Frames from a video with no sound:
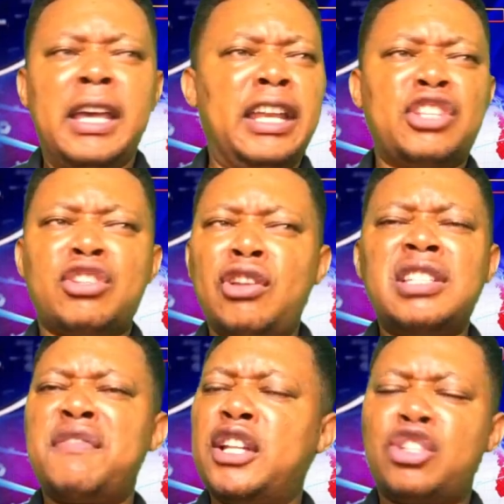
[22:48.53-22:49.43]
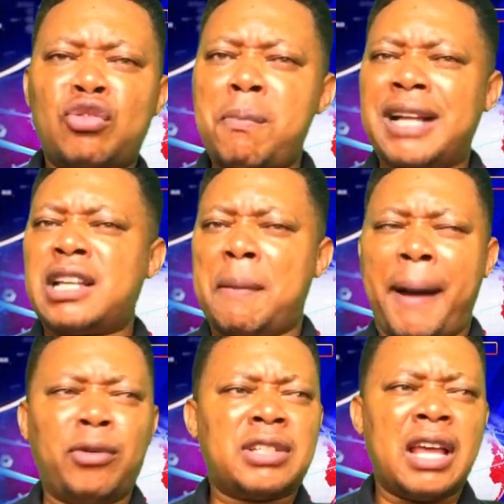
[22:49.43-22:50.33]
It is not even too much
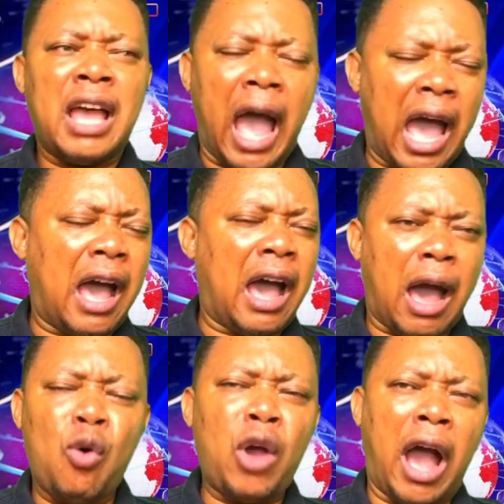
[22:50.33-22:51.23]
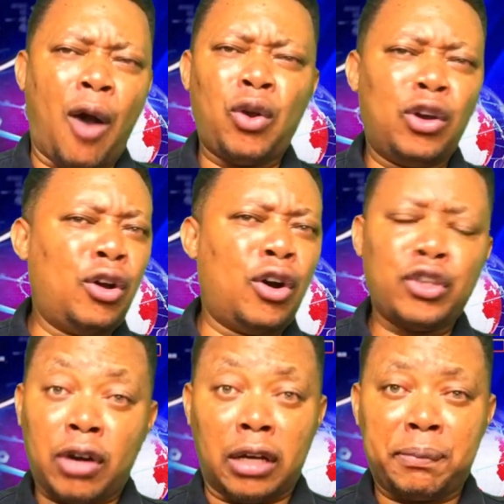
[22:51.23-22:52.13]
about how long
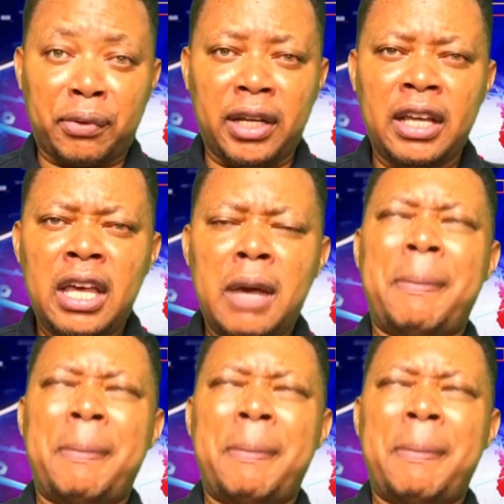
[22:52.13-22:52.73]
you can pray,